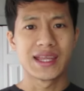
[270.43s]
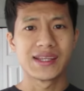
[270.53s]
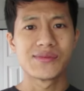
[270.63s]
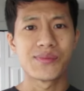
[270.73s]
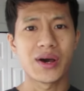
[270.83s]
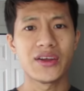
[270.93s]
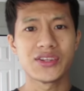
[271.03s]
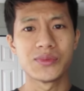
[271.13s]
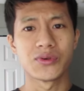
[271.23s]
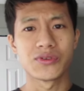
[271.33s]
It is
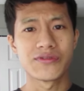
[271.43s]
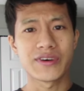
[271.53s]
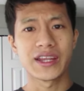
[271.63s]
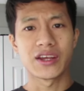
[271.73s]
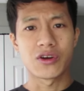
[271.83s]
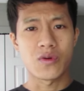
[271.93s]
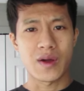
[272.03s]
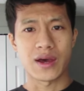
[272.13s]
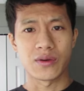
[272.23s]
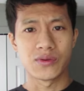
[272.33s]
impossible to find a
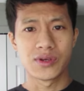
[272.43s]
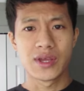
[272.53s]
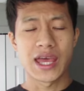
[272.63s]
crowd,